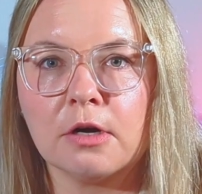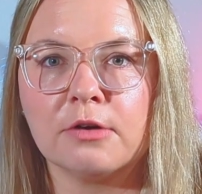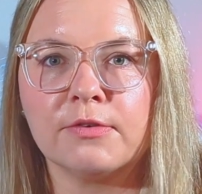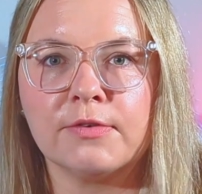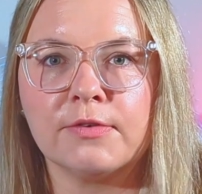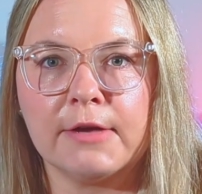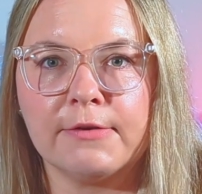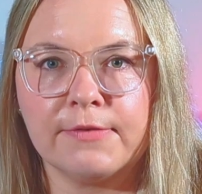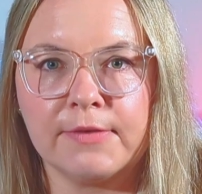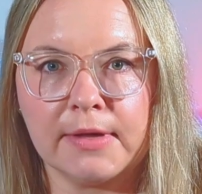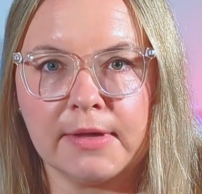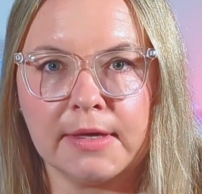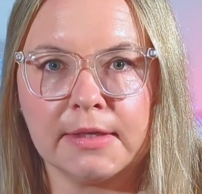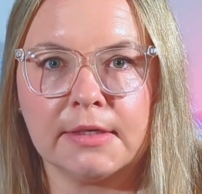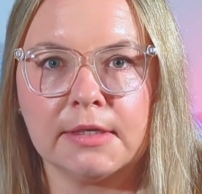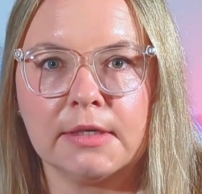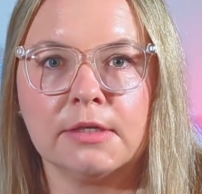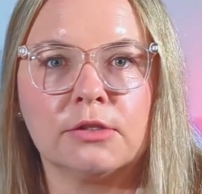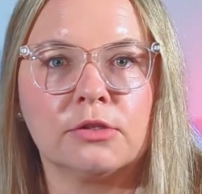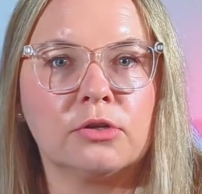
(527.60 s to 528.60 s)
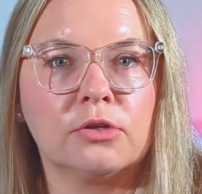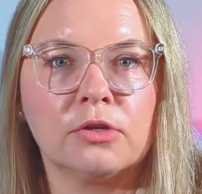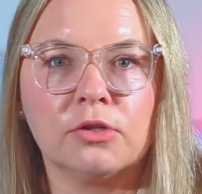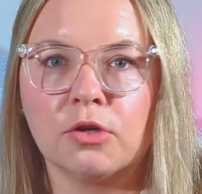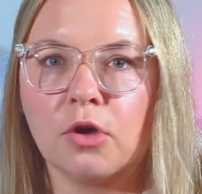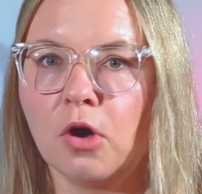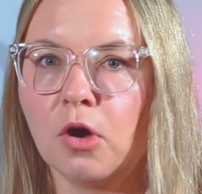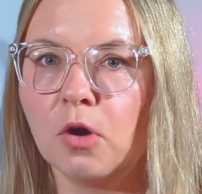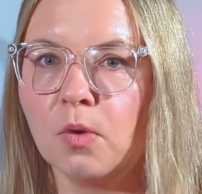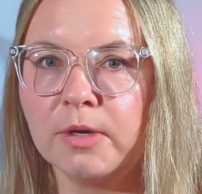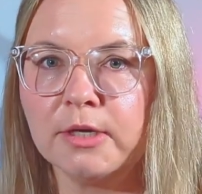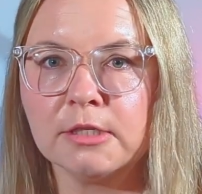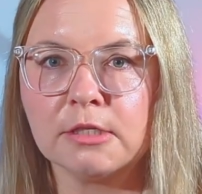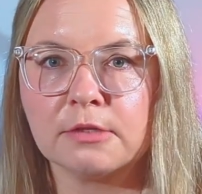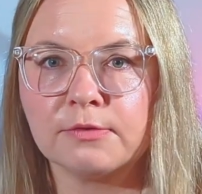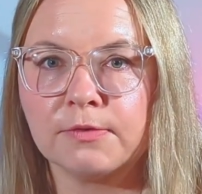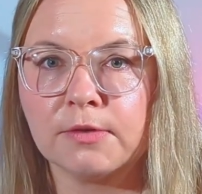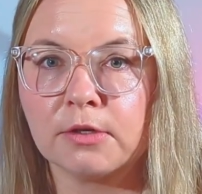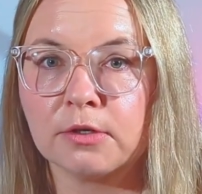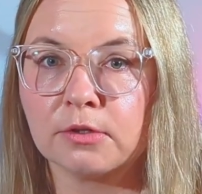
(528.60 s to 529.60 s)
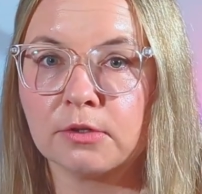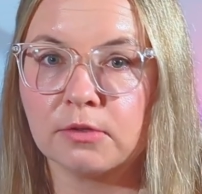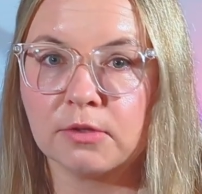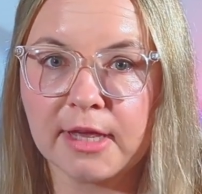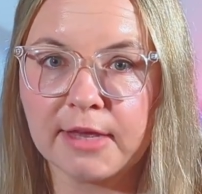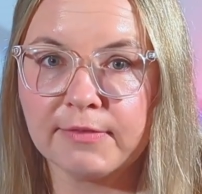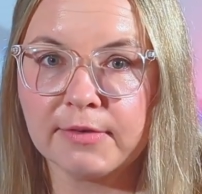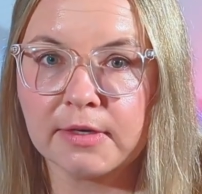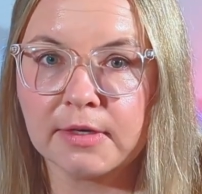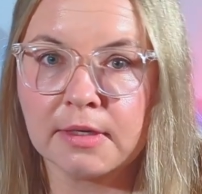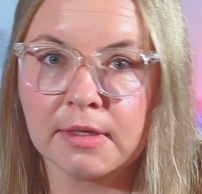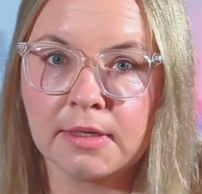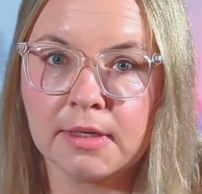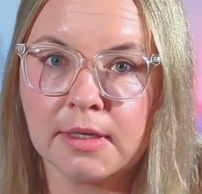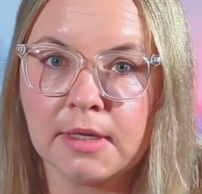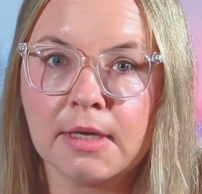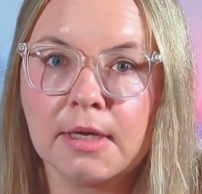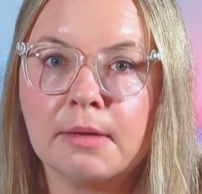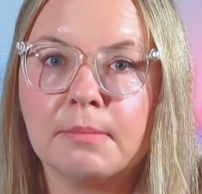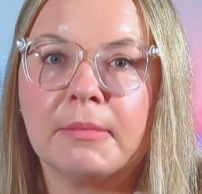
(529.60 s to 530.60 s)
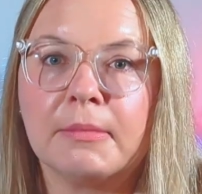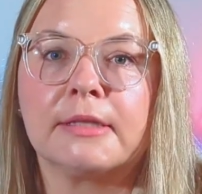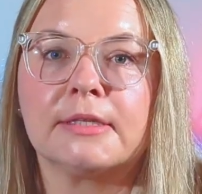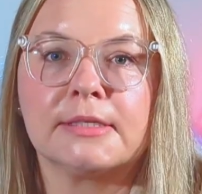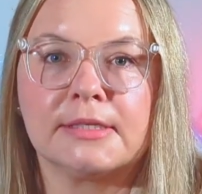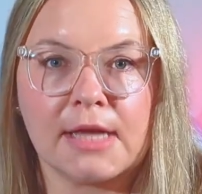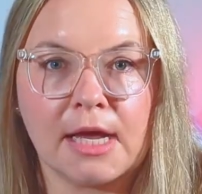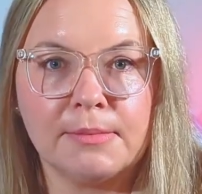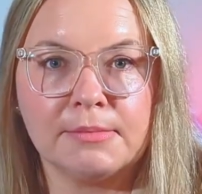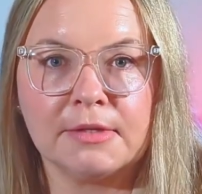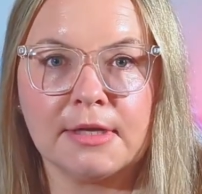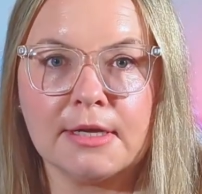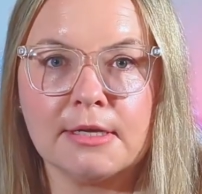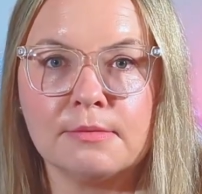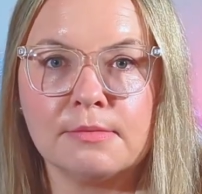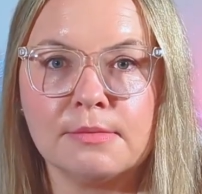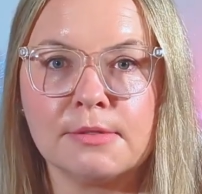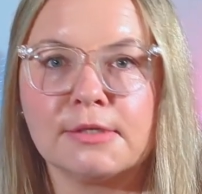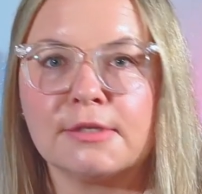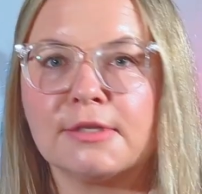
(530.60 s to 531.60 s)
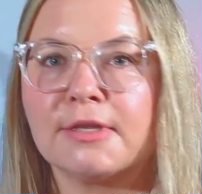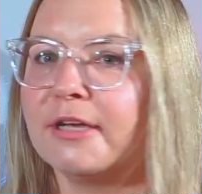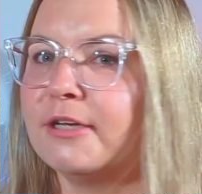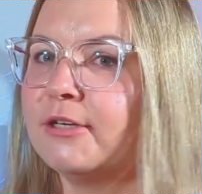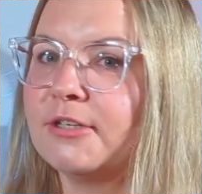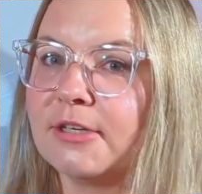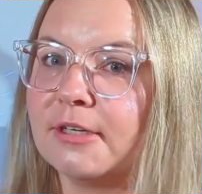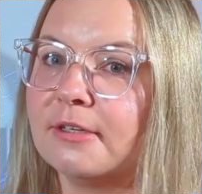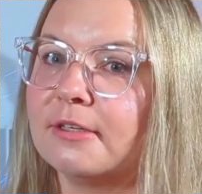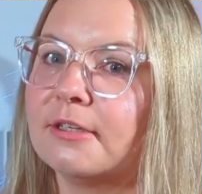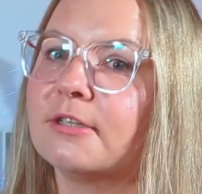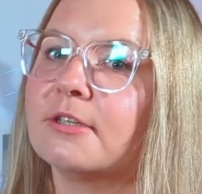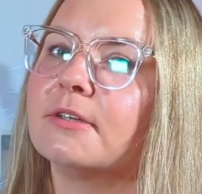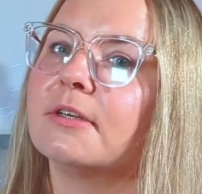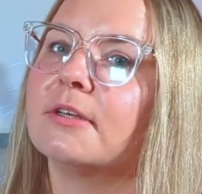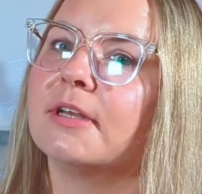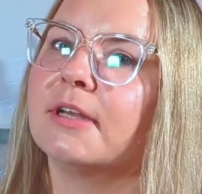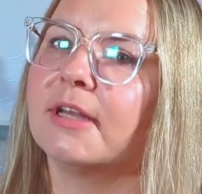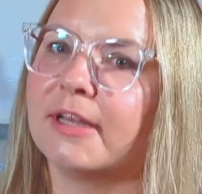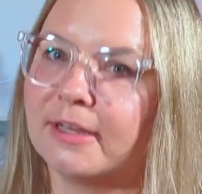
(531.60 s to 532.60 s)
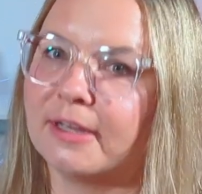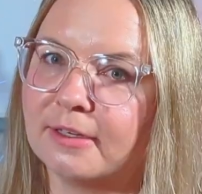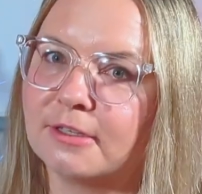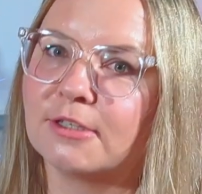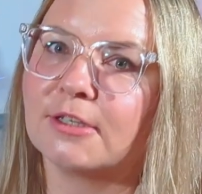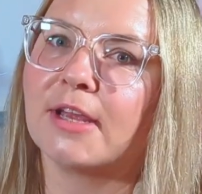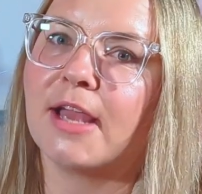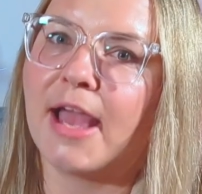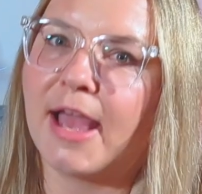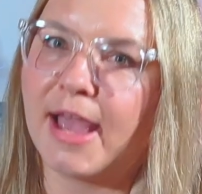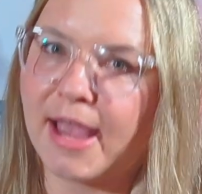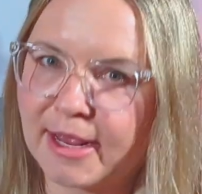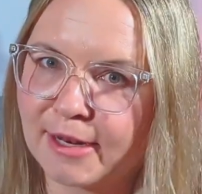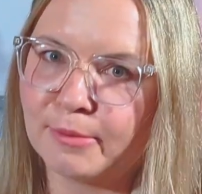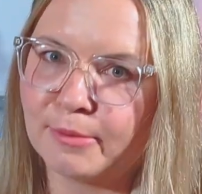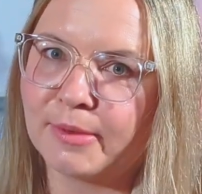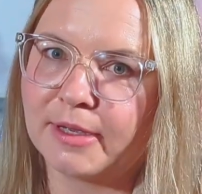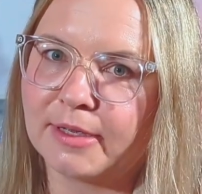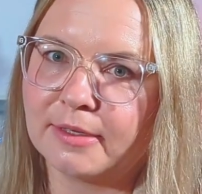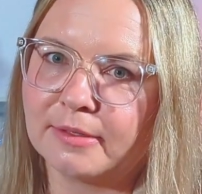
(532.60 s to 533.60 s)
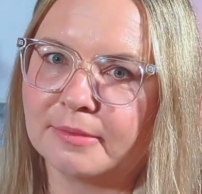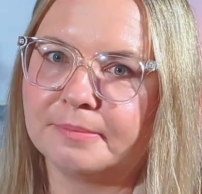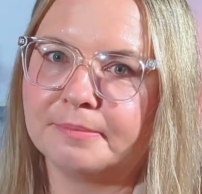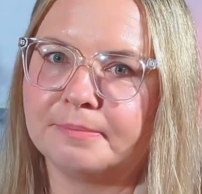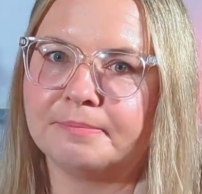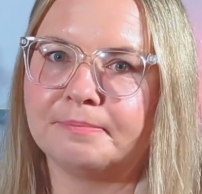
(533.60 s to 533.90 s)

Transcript: of a feather don't always flock together, but sometimes they share lunch anyway.